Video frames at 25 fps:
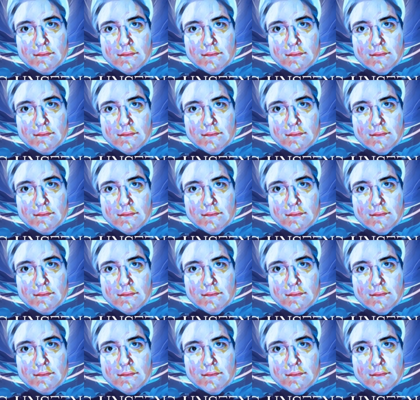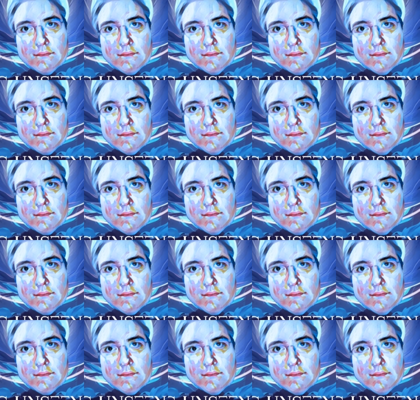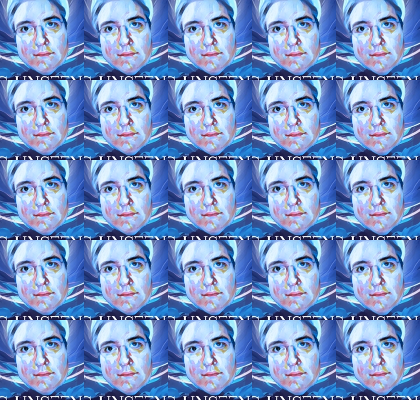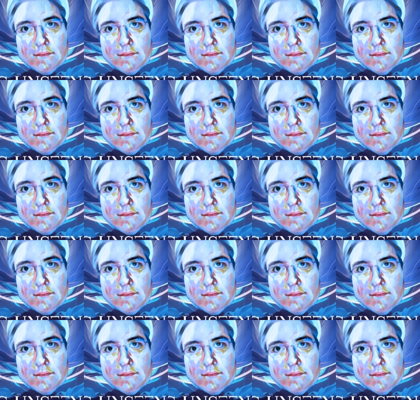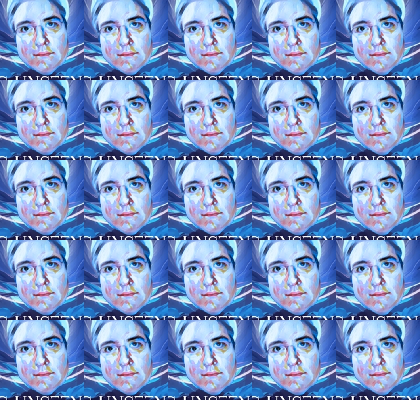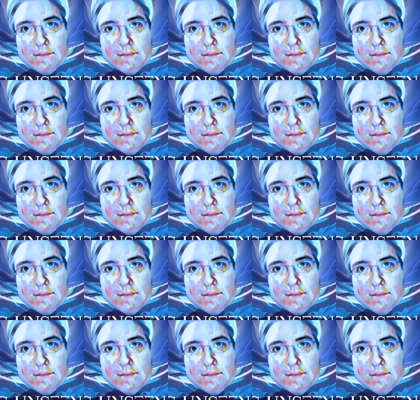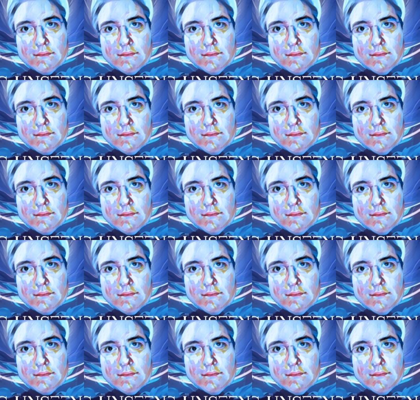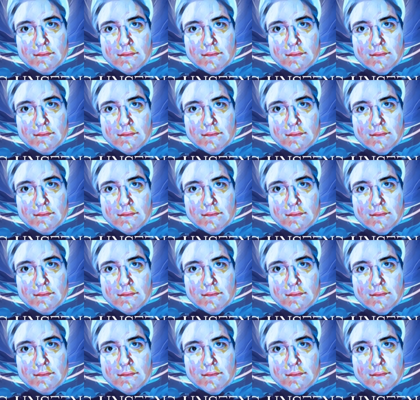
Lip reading: This is a still picture; no speech is visible.